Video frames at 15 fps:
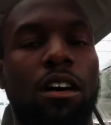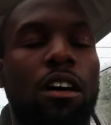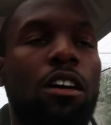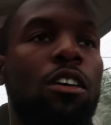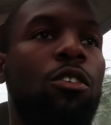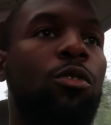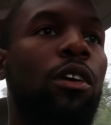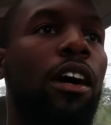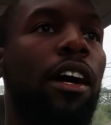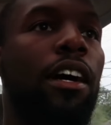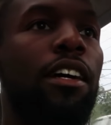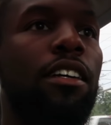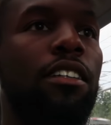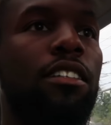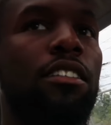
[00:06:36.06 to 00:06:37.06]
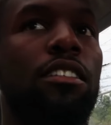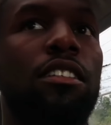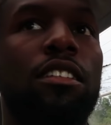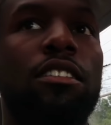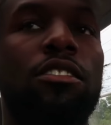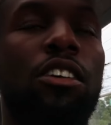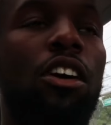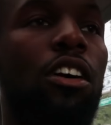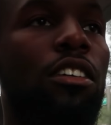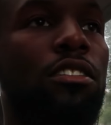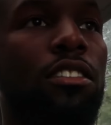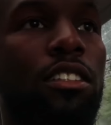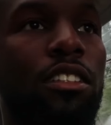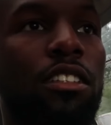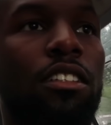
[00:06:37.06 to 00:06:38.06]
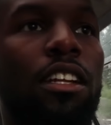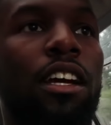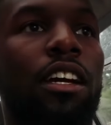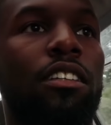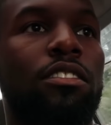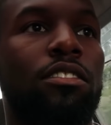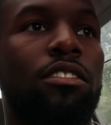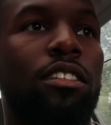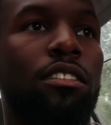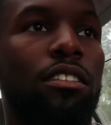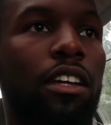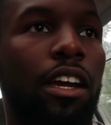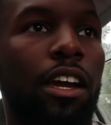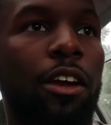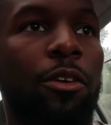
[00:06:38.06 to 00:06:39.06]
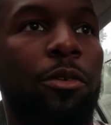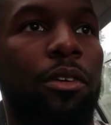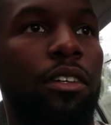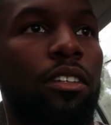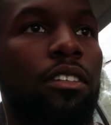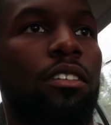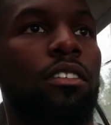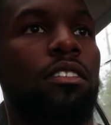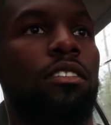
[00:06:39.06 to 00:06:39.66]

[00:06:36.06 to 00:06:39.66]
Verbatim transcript: All right, it's on to the next errand.